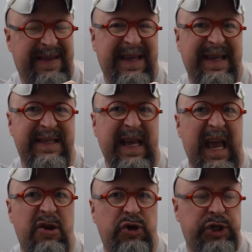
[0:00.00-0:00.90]
his
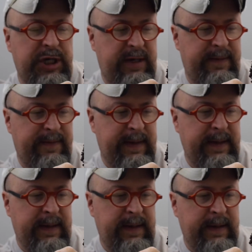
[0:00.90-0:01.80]
energy.
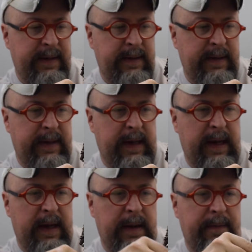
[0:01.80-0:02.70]

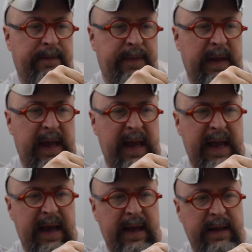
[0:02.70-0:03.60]

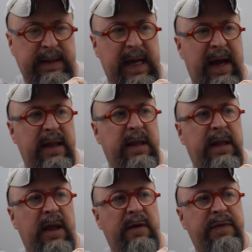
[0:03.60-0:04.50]
And I
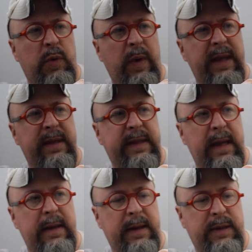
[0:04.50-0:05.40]
love the way that
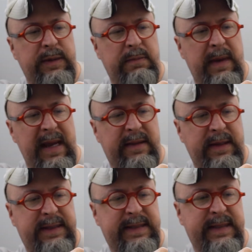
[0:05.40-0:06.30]
they made the
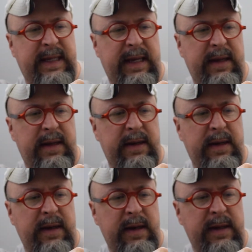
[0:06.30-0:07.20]

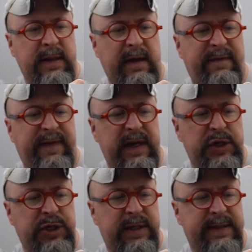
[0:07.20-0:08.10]
skin. They
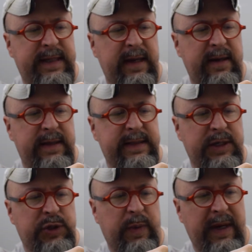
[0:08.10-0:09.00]
finished the skin in
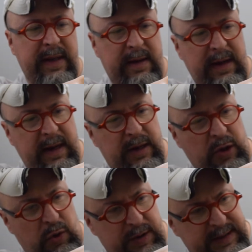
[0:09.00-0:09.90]
such a way that it
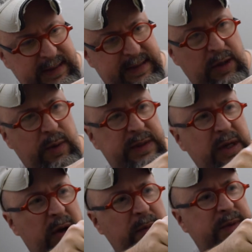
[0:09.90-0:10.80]
looks as though it's
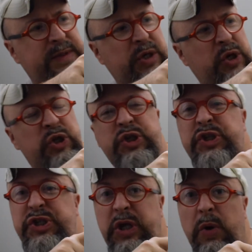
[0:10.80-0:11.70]
almost
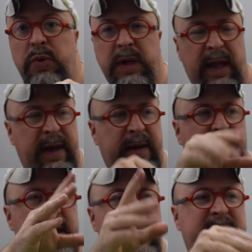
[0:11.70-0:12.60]
stone-like.
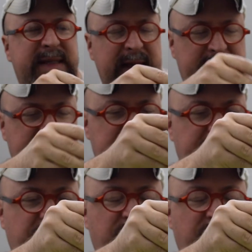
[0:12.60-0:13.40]
It's got this sort of